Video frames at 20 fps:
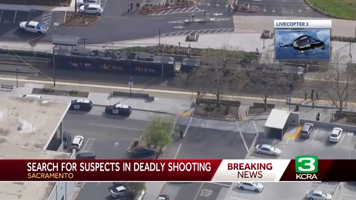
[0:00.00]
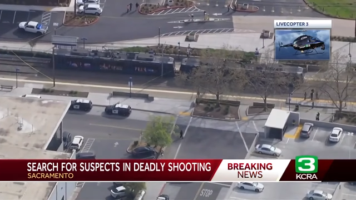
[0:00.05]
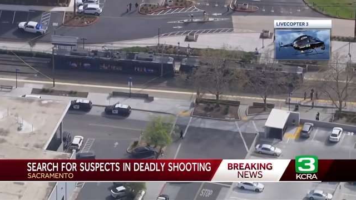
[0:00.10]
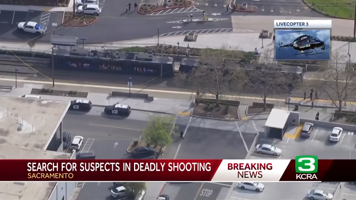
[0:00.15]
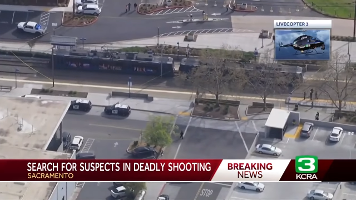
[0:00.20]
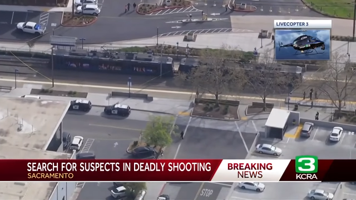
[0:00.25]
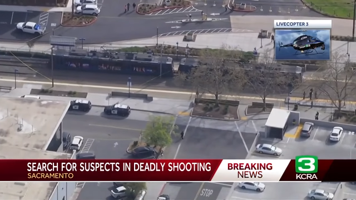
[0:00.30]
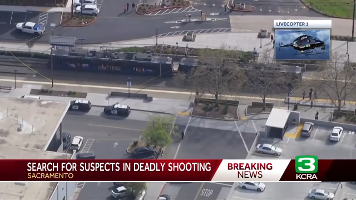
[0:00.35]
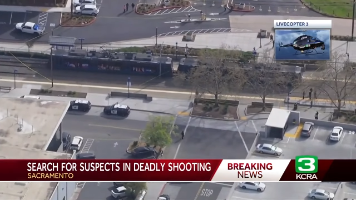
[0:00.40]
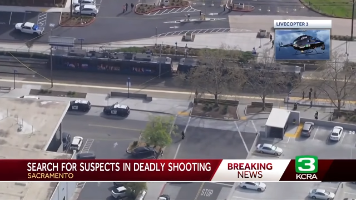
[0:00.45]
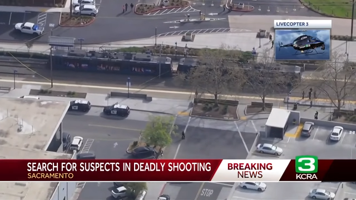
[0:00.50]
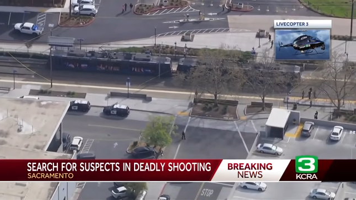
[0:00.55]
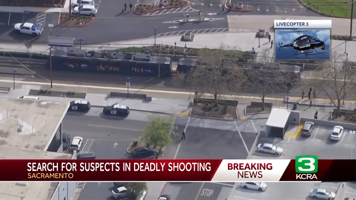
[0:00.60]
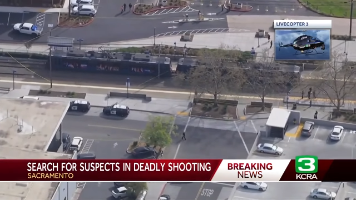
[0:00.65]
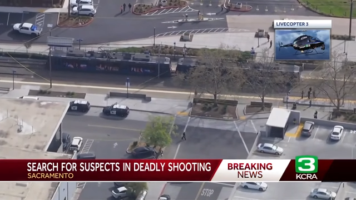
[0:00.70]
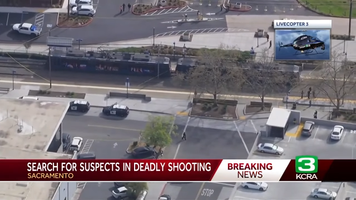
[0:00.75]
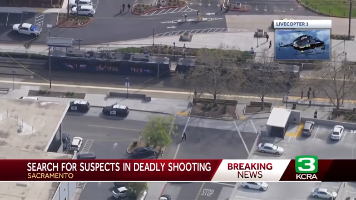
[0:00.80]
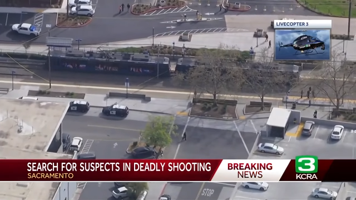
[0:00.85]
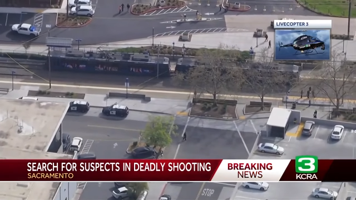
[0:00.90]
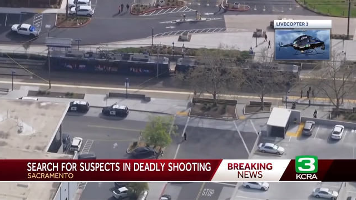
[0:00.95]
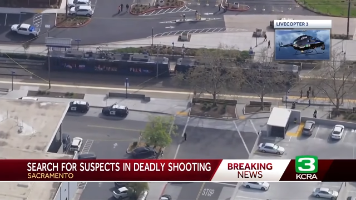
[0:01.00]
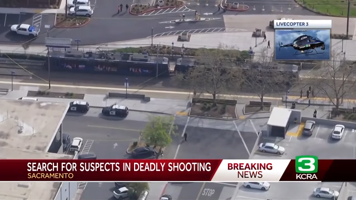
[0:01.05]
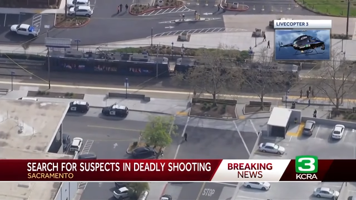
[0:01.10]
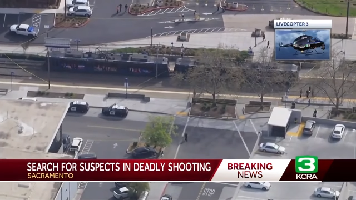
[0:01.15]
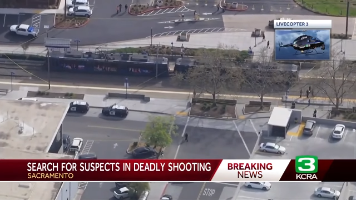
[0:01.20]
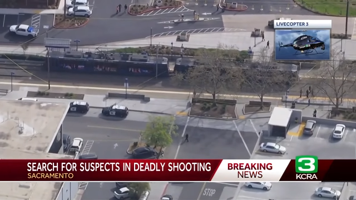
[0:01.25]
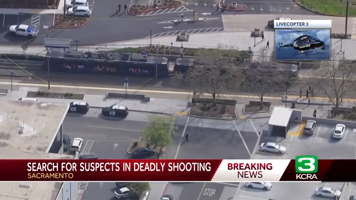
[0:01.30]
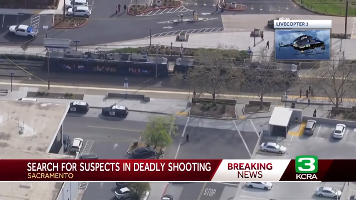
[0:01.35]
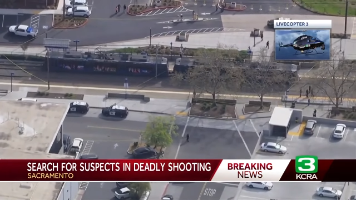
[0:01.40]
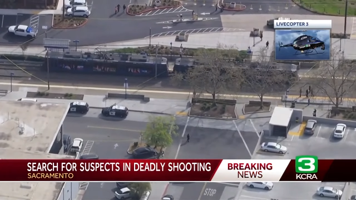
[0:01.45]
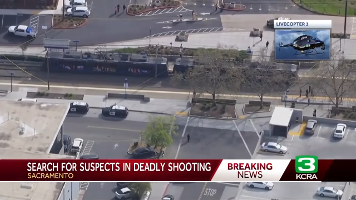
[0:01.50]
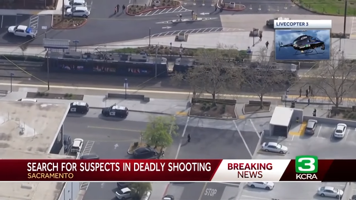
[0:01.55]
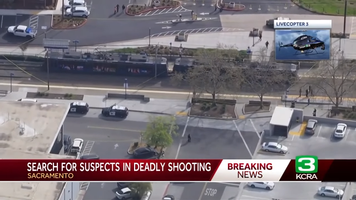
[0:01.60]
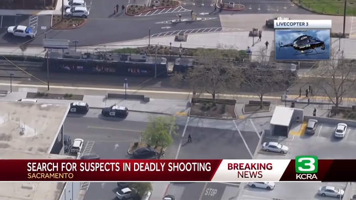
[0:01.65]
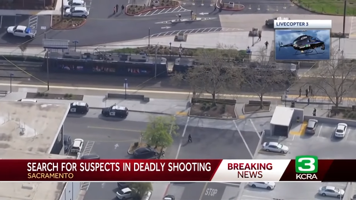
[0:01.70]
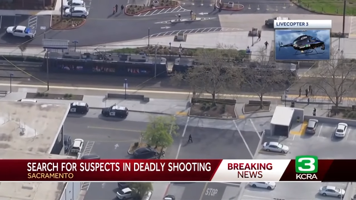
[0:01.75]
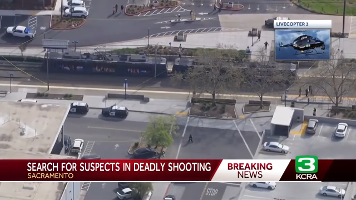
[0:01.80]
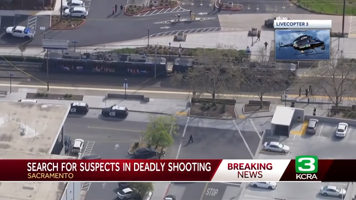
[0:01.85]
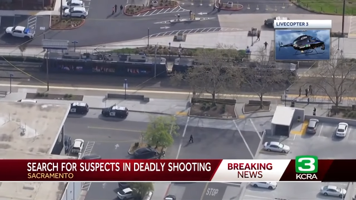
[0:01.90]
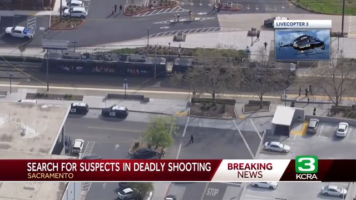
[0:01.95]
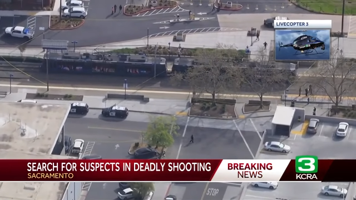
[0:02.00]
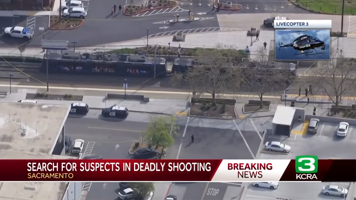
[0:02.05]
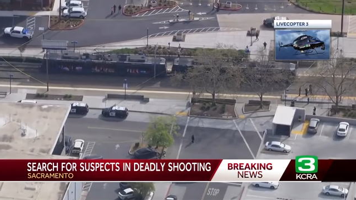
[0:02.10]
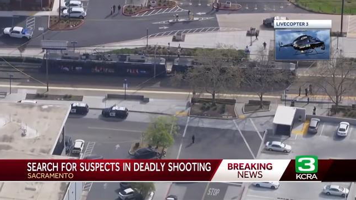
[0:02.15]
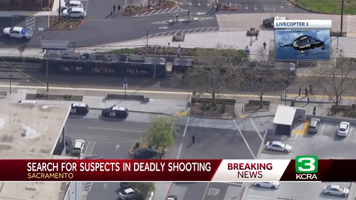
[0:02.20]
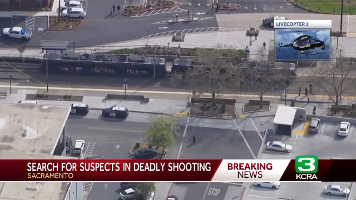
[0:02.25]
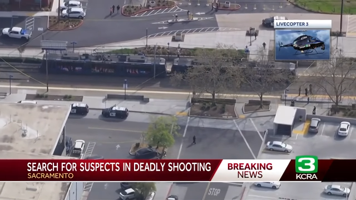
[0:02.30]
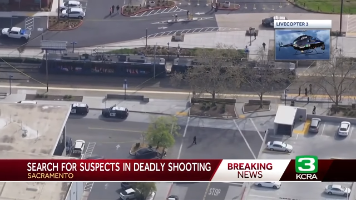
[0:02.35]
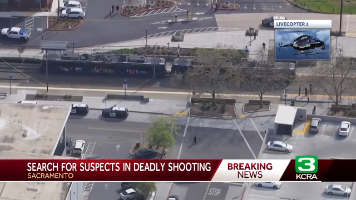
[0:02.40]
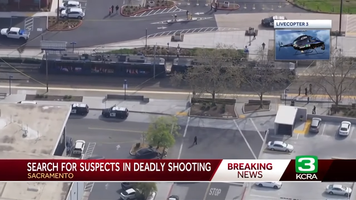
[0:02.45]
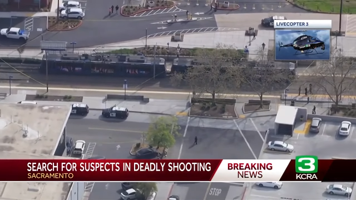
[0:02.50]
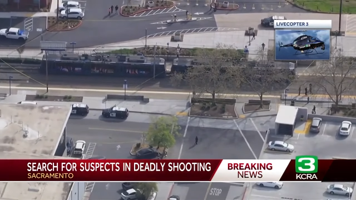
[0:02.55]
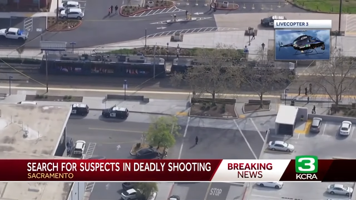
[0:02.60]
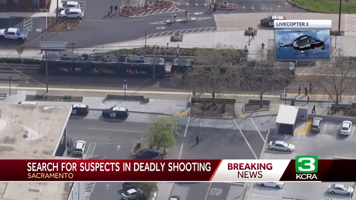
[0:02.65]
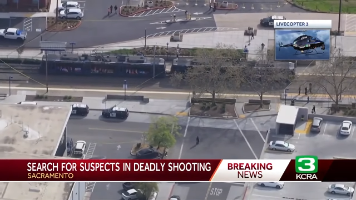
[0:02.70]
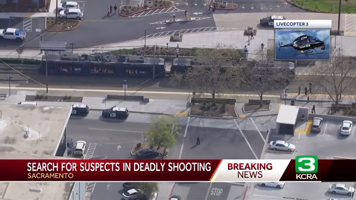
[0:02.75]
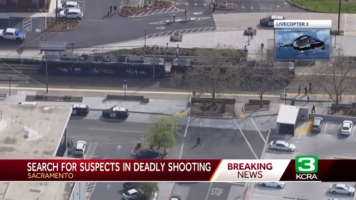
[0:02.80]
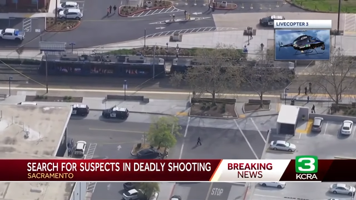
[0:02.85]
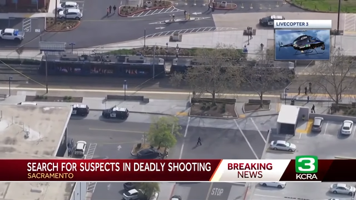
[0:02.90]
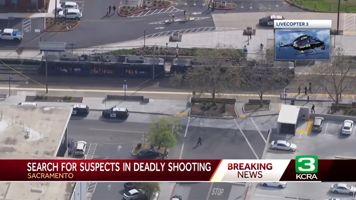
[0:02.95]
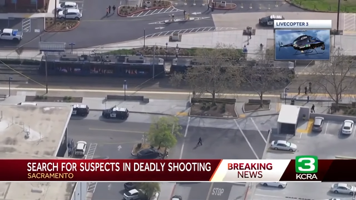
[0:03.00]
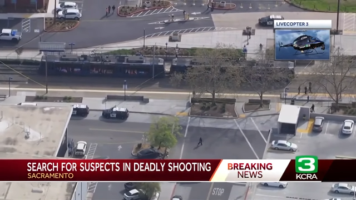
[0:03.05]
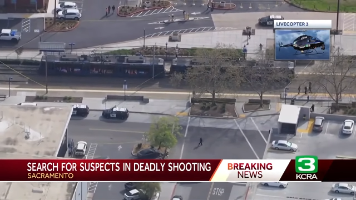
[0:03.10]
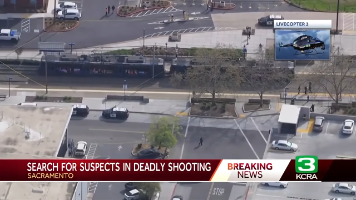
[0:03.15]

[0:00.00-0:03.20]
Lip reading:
Nobody's mouth can be seen.